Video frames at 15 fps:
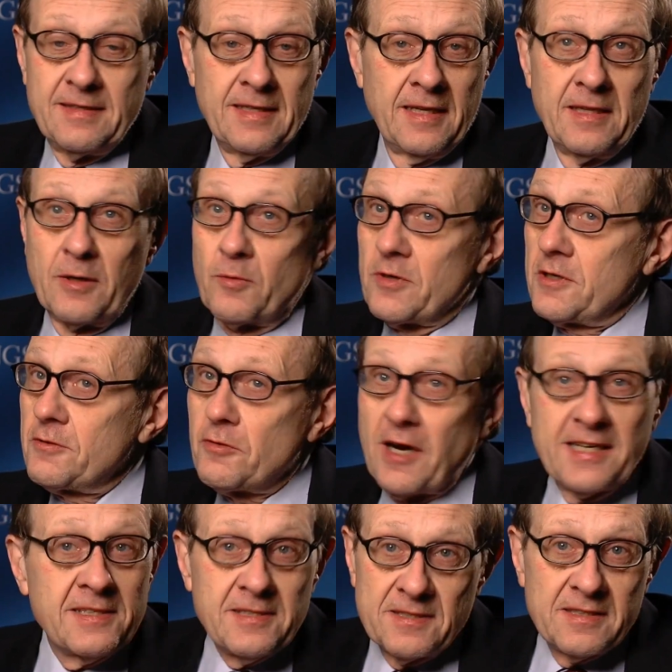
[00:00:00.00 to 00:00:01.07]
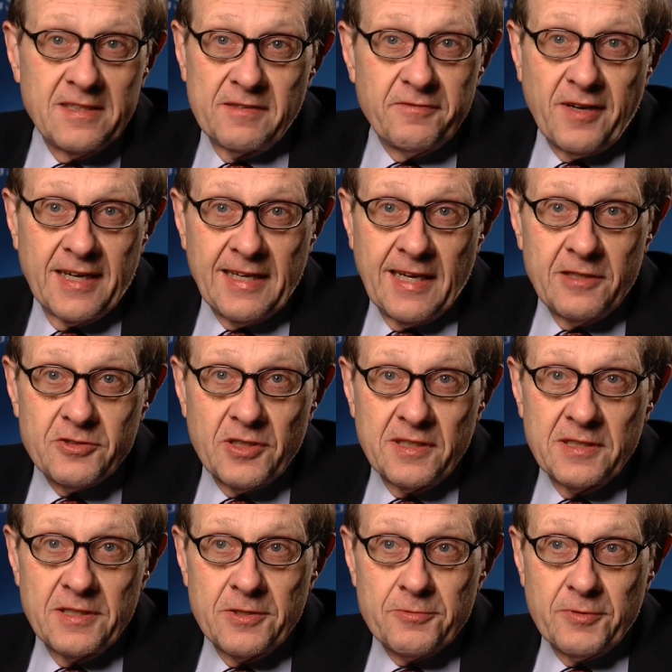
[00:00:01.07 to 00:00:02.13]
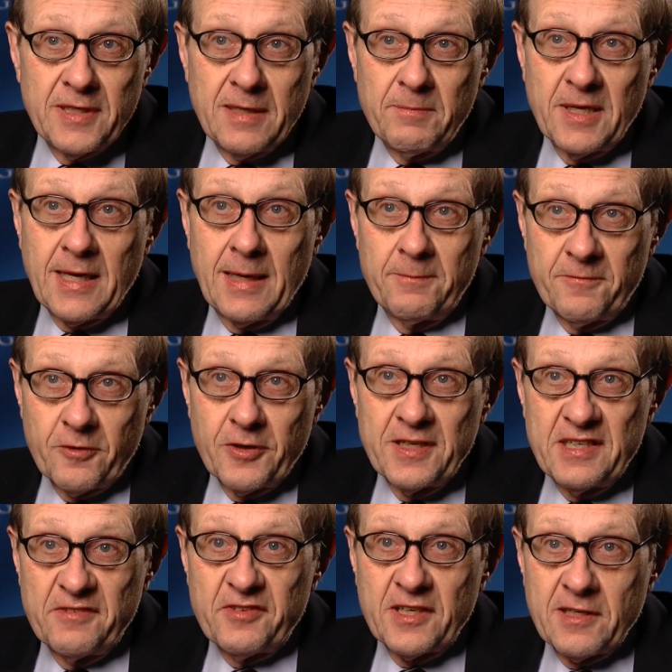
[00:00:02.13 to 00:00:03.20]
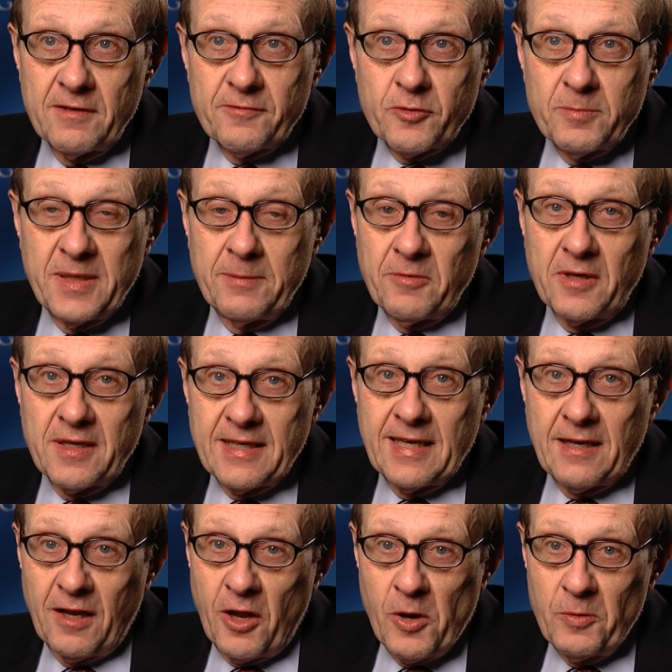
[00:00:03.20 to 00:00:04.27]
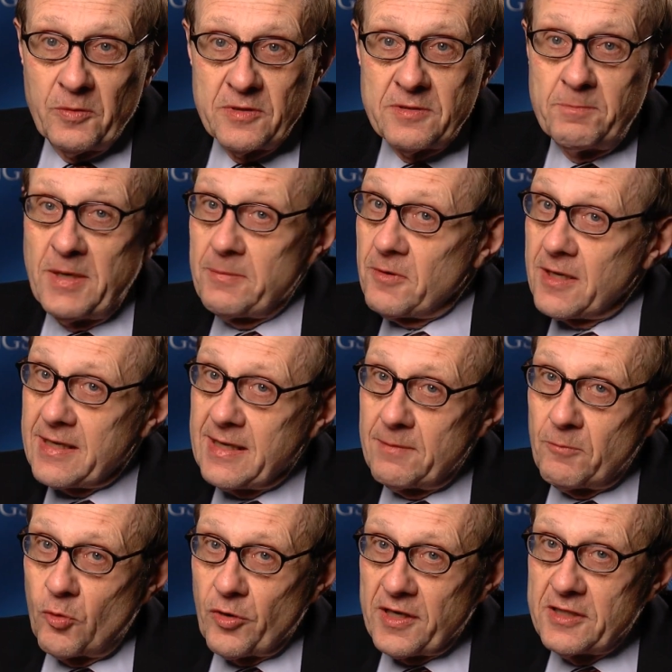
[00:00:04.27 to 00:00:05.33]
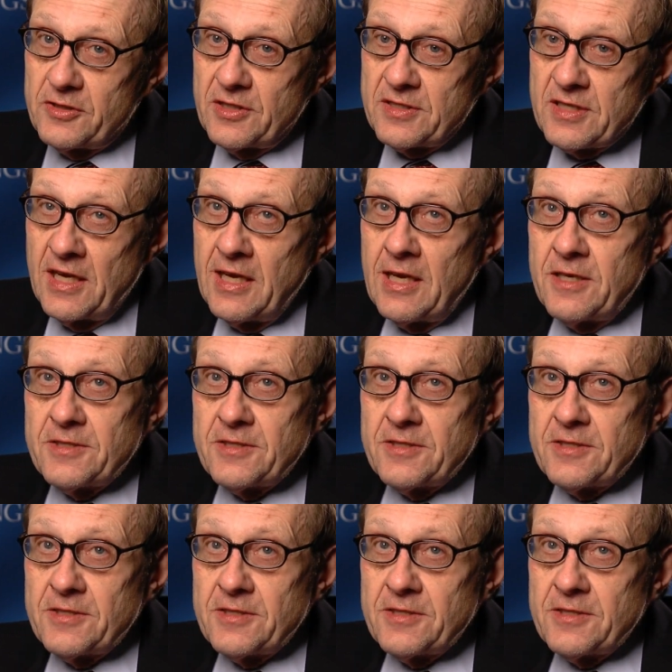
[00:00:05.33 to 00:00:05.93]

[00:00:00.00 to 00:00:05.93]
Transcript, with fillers: Then there were crises in the financial industry, and it became very difficult for people to get loans, people to get mortgages.